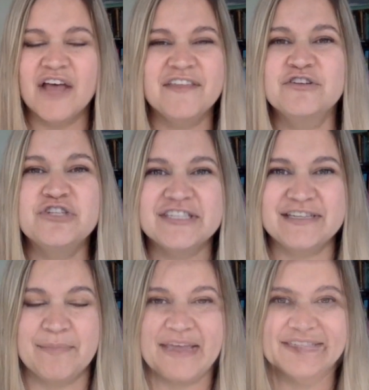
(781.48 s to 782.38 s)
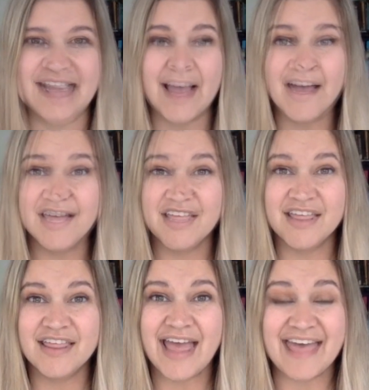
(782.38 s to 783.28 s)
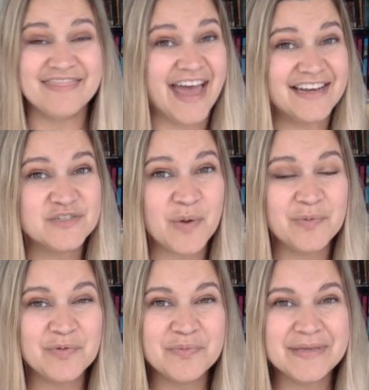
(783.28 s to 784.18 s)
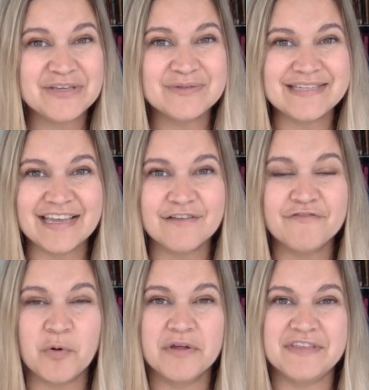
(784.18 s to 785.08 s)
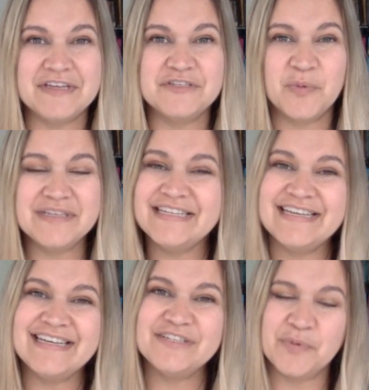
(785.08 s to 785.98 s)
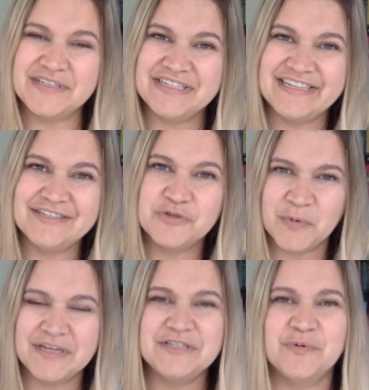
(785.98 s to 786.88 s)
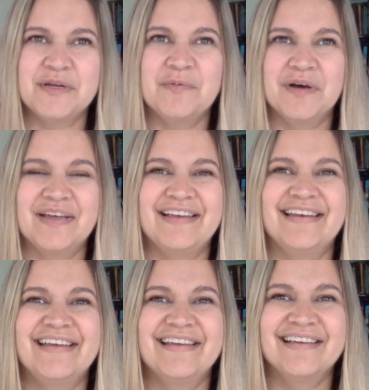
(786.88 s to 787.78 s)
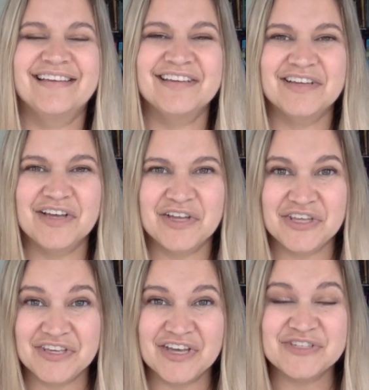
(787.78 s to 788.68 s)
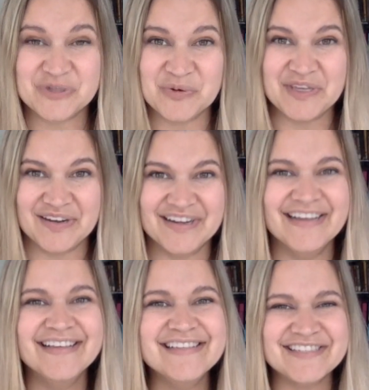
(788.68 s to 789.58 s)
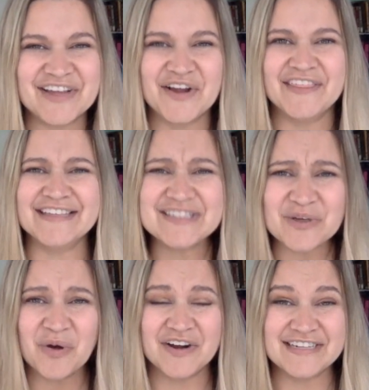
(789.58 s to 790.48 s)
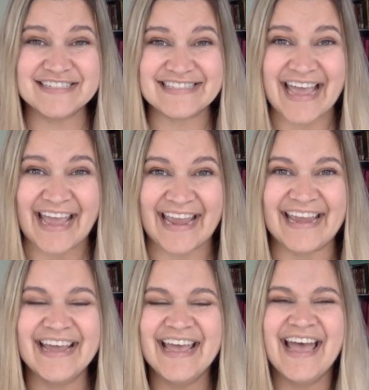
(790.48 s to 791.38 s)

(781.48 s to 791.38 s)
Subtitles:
they're just amazing. And that is what we will be using for the 2020-2021 school year. Sorry, that's so hard to say.